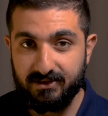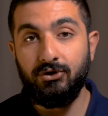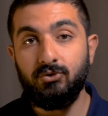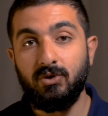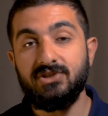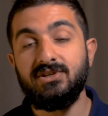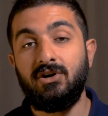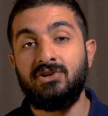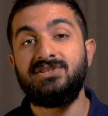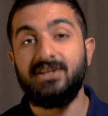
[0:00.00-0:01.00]
Third ones
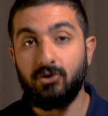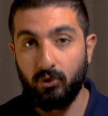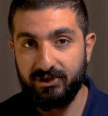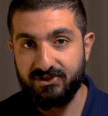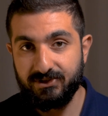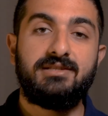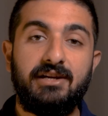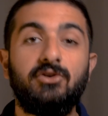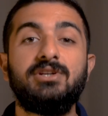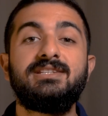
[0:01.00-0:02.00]
are steroids.
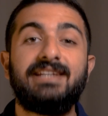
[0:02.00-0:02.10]
Steroids